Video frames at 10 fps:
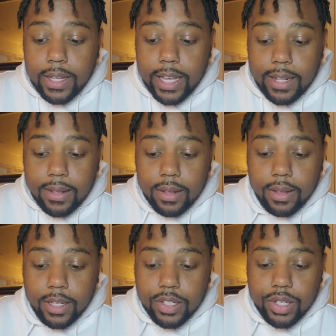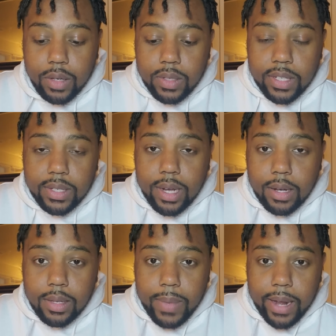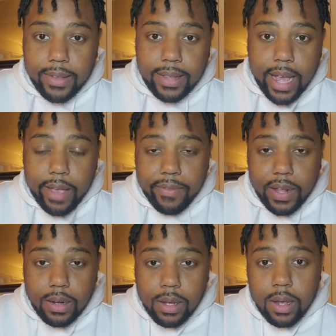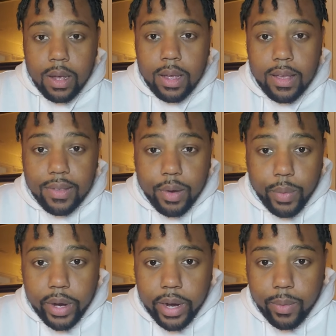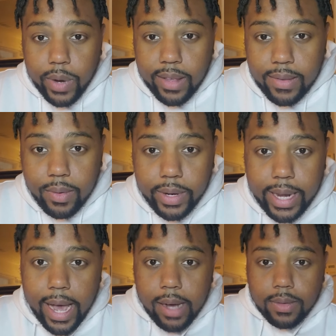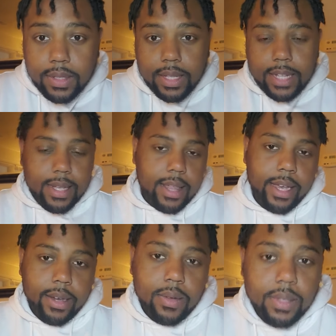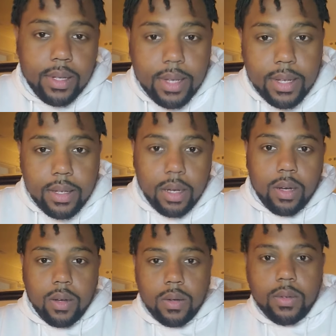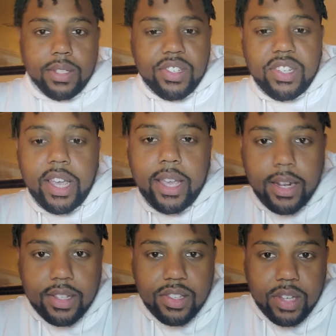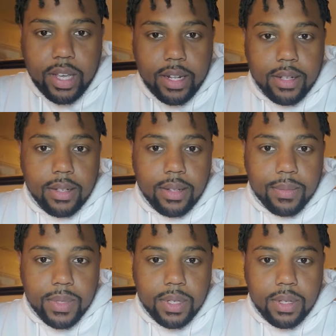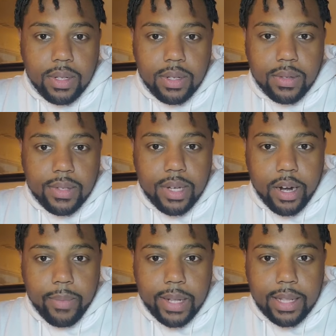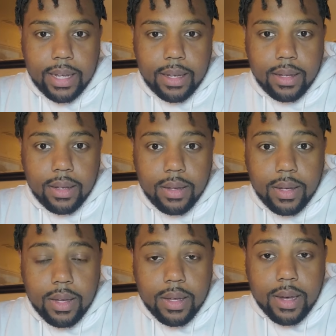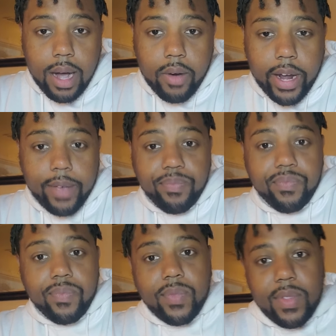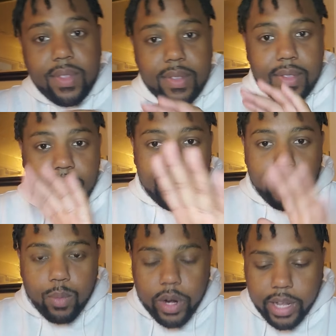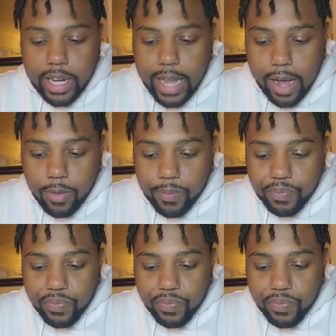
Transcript: the show just talks about his life and his career and what he's doing now. So that's how that goes. Oh, it's shaking. Sorry about that. All right, I'm working it out.